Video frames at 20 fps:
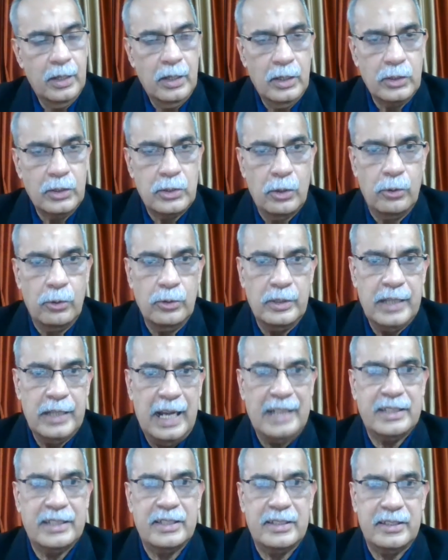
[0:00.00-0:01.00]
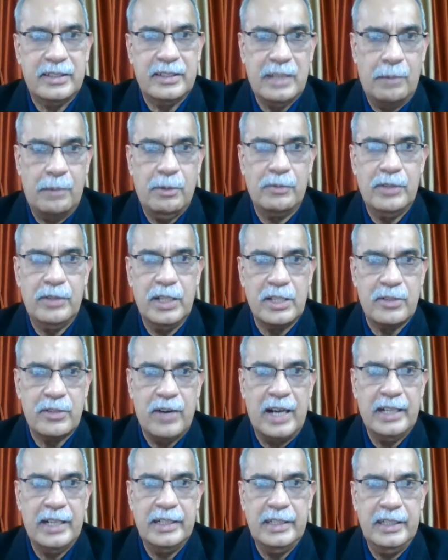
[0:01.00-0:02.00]
So that's some of the
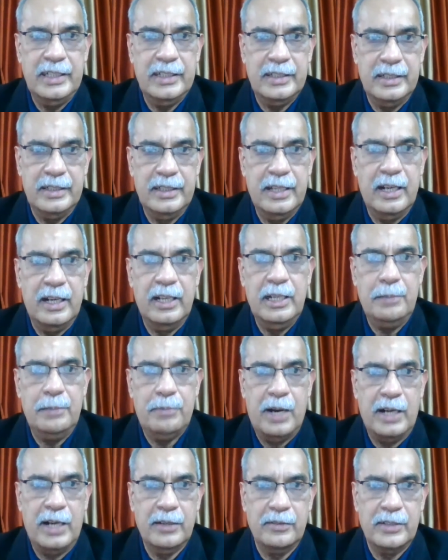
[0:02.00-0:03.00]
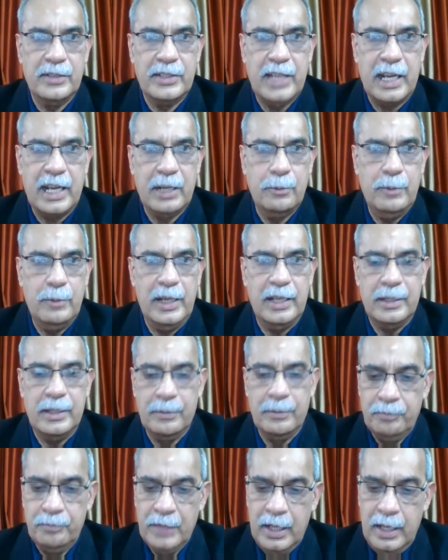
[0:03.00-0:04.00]
strategies in the early part of the second week.
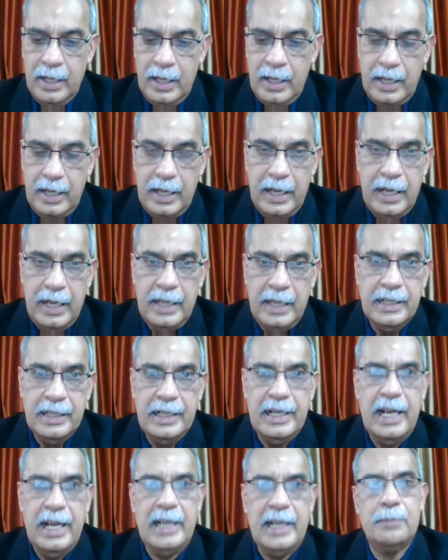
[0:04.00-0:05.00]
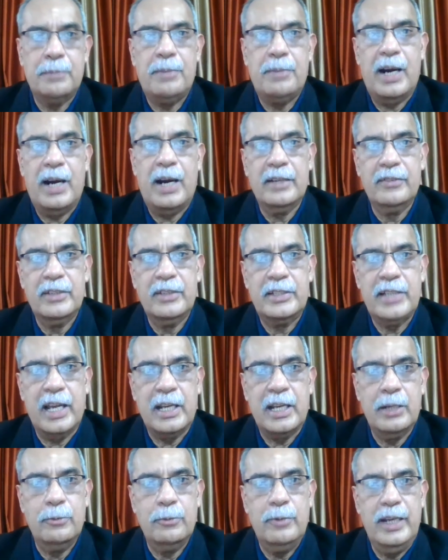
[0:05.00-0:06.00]
In the later part of the
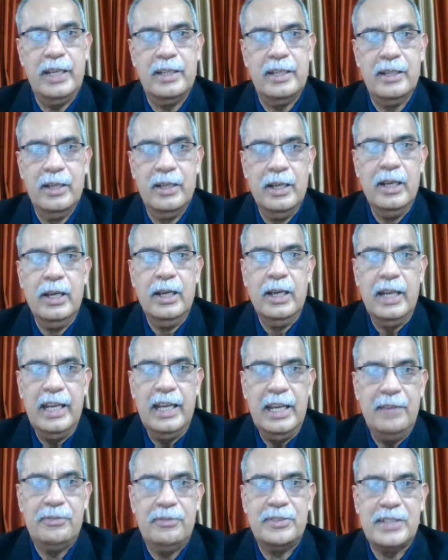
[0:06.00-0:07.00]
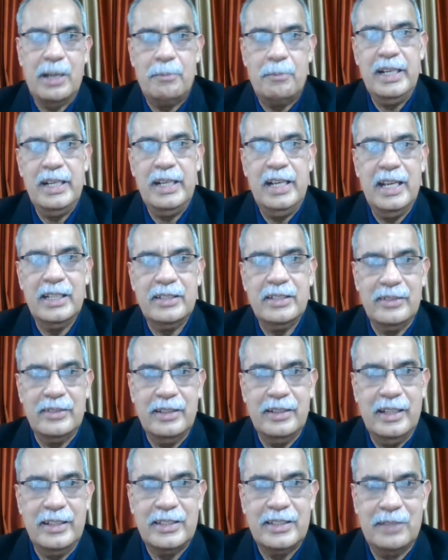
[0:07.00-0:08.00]
second week, if somebody has
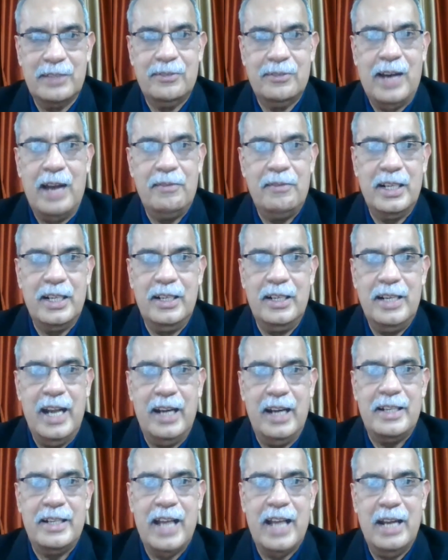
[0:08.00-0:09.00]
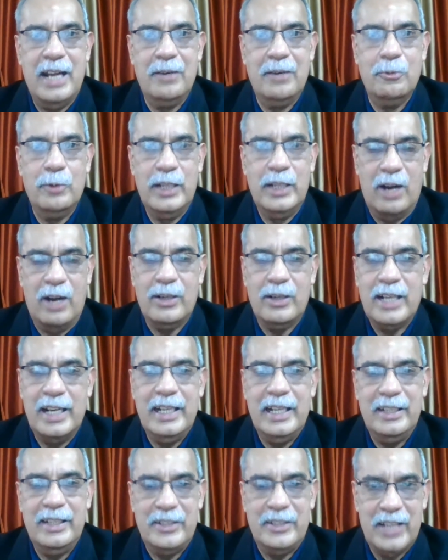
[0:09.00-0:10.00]
survived till day 10 without
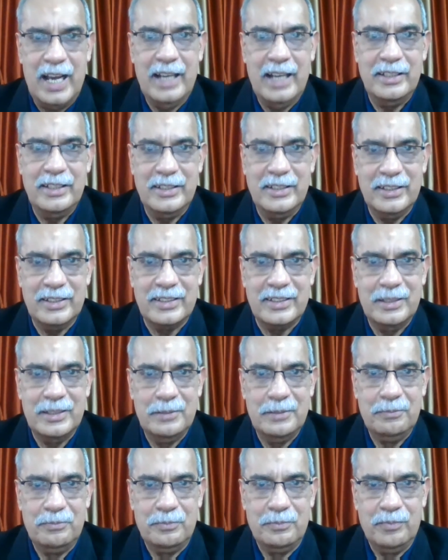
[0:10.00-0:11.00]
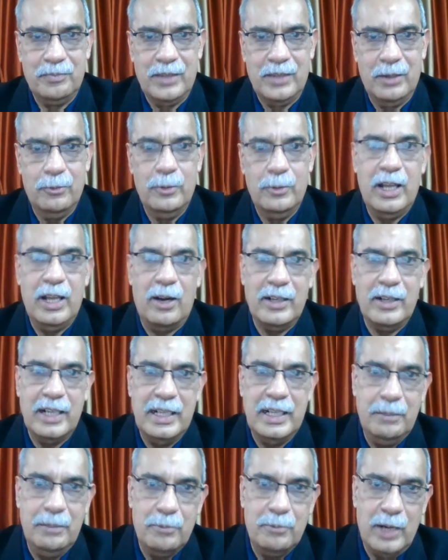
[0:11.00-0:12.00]
any challenges, without
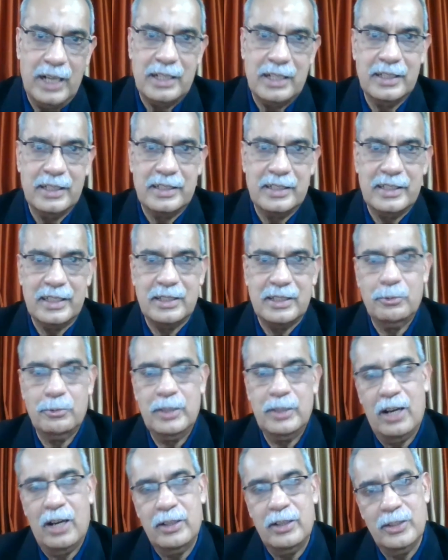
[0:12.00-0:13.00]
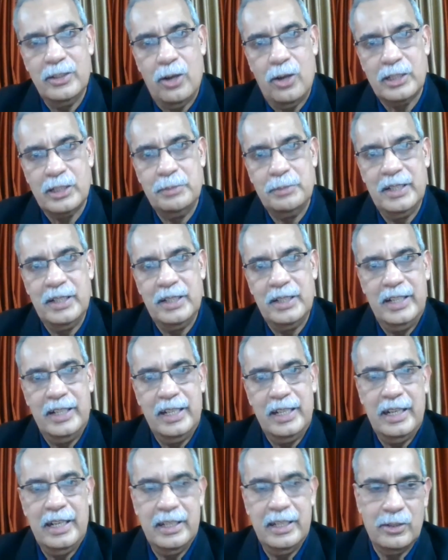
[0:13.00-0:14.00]
any breathlessness, without his oximeter
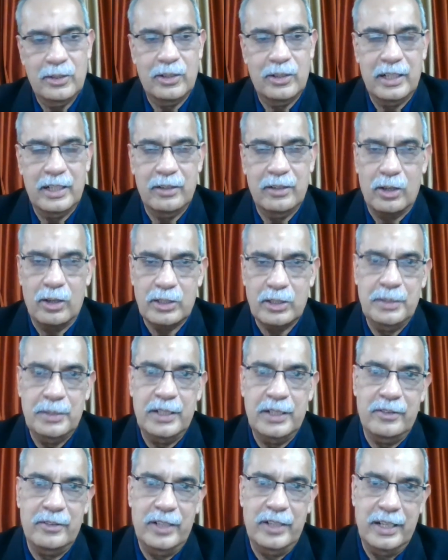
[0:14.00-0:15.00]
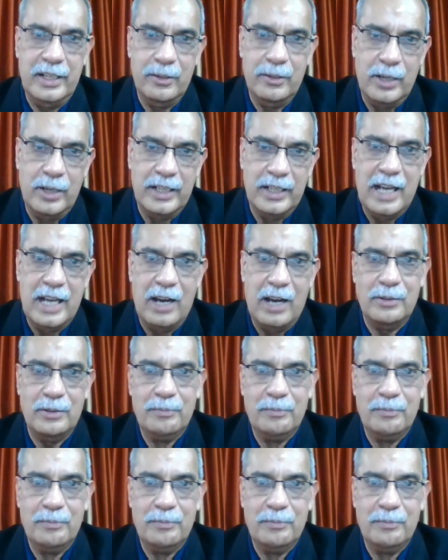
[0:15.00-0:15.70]
reading, his or her oximeter reading going down,